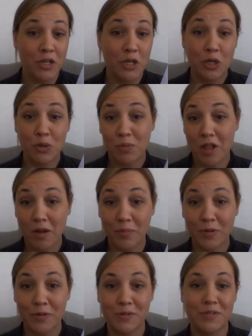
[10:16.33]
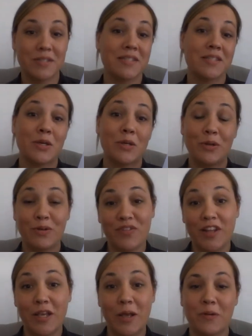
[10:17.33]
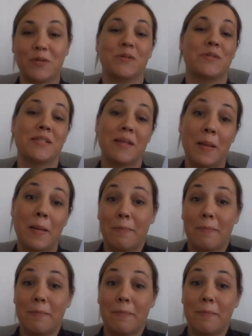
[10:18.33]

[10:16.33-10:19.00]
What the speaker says: new blog posts, new videos,